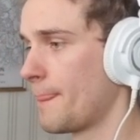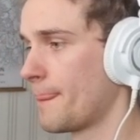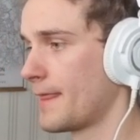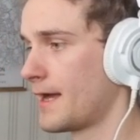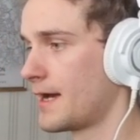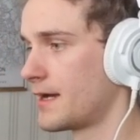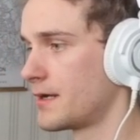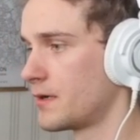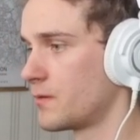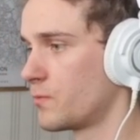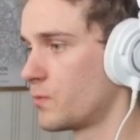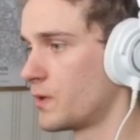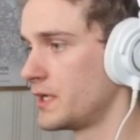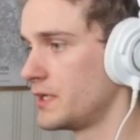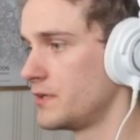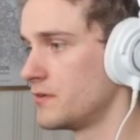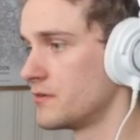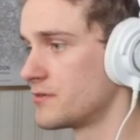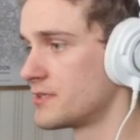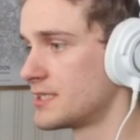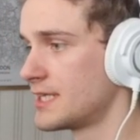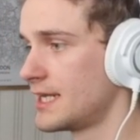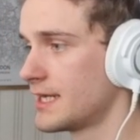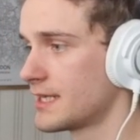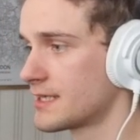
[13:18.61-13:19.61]
And when you
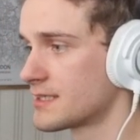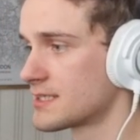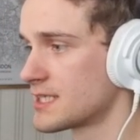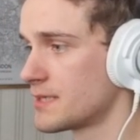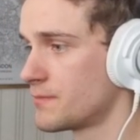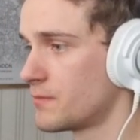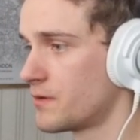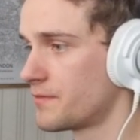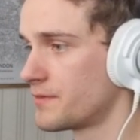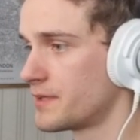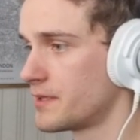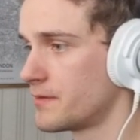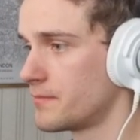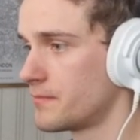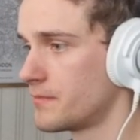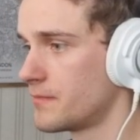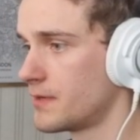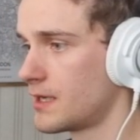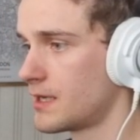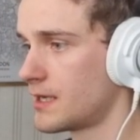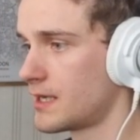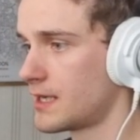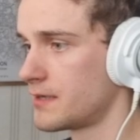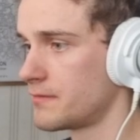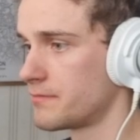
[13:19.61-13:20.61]
select some of them
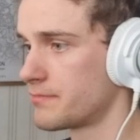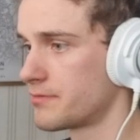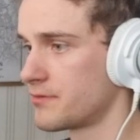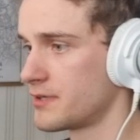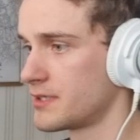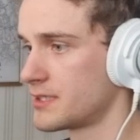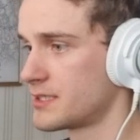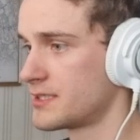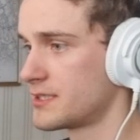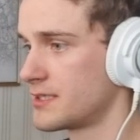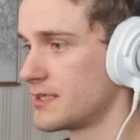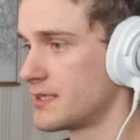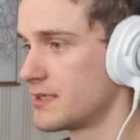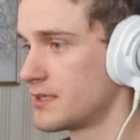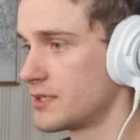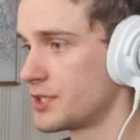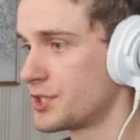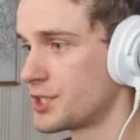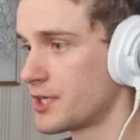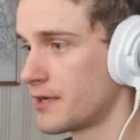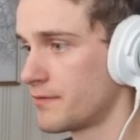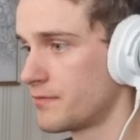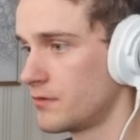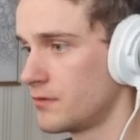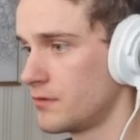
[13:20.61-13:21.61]
and press
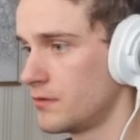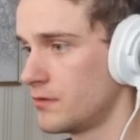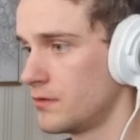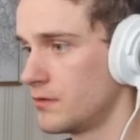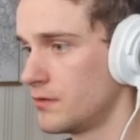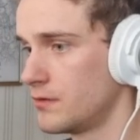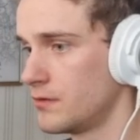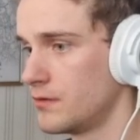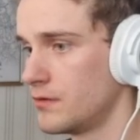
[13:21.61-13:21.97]
shuffle,